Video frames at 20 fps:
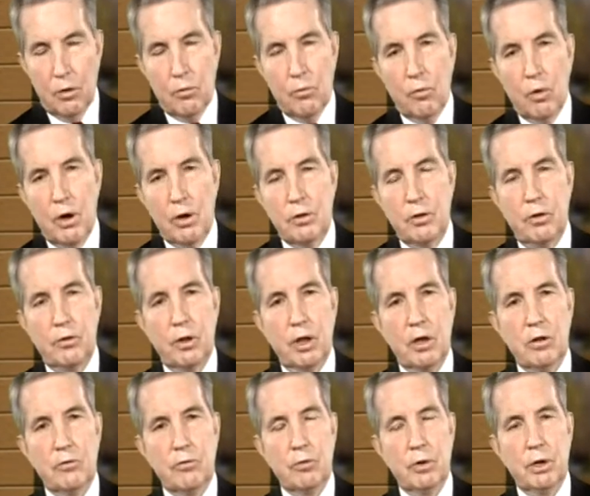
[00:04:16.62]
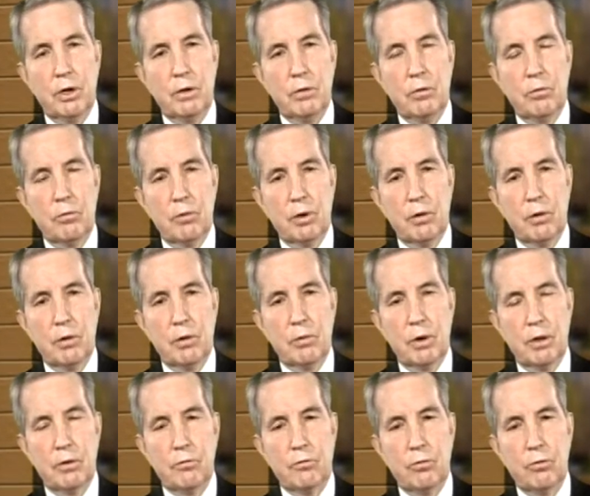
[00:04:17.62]
One of the things we
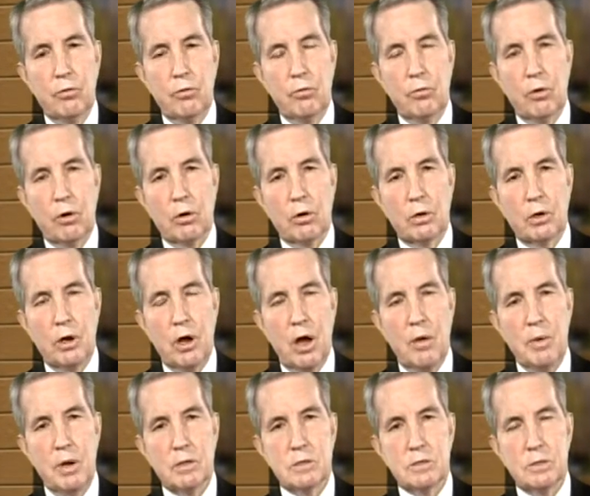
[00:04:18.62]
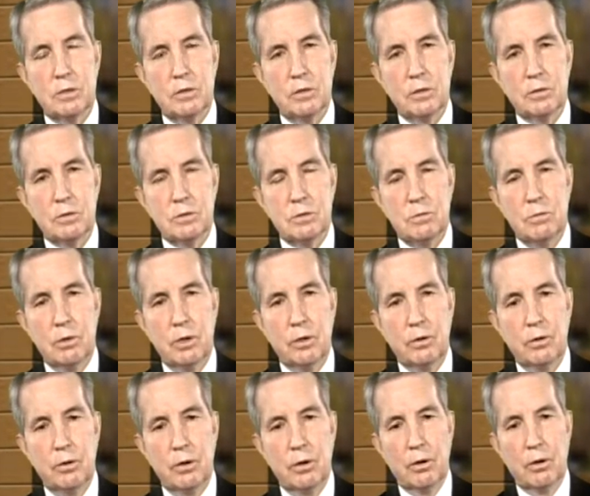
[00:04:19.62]
went through were comments that
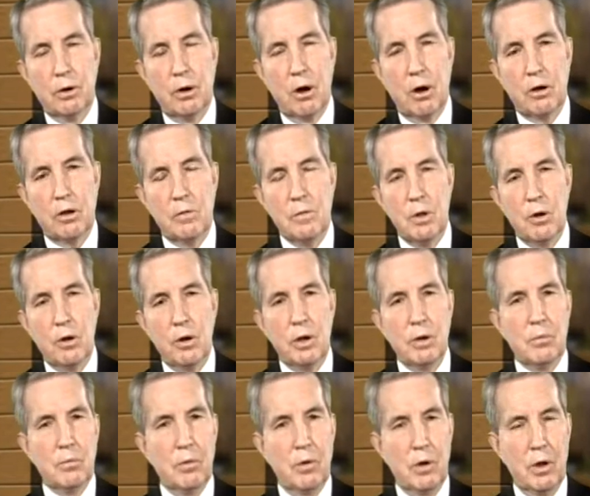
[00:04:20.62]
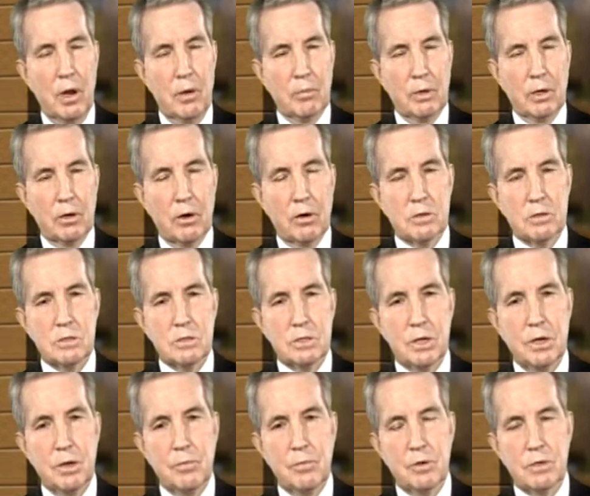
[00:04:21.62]
our community, and namely Carson
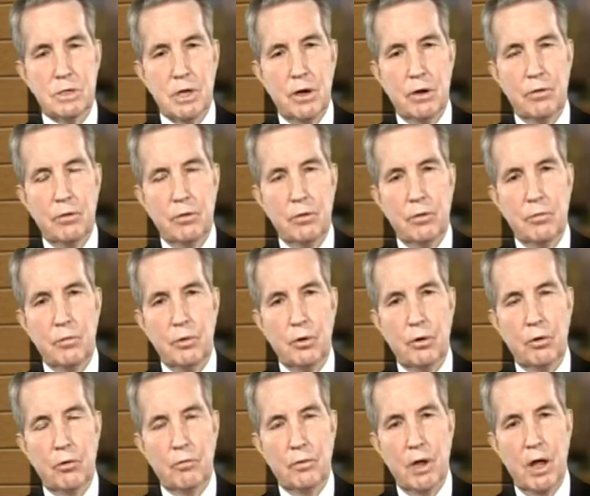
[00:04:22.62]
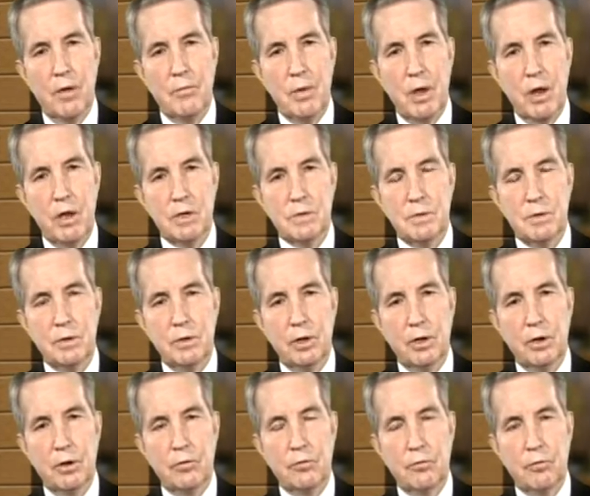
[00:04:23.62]
City, presented to the Bureau of Land Management
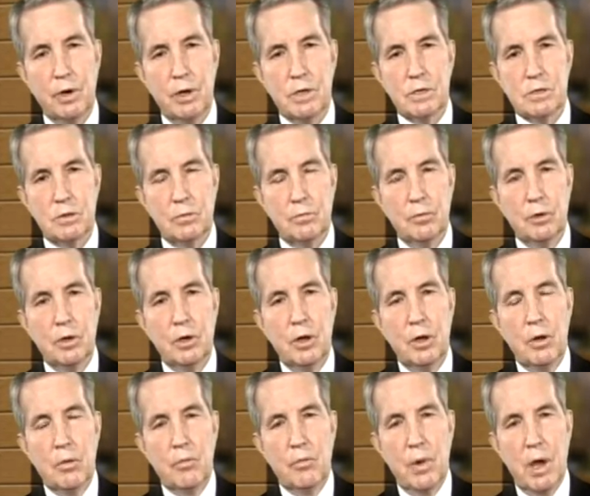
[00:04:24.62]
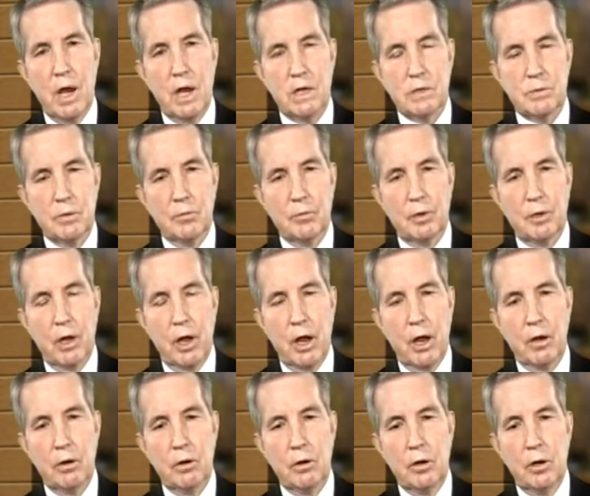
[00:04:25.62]
in its regional management
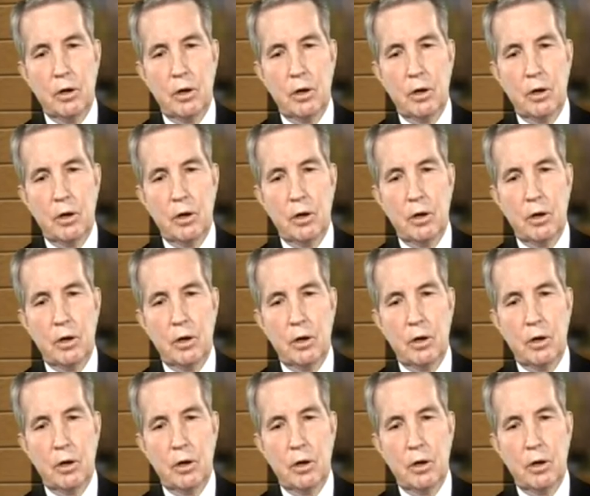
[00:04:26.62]
plan.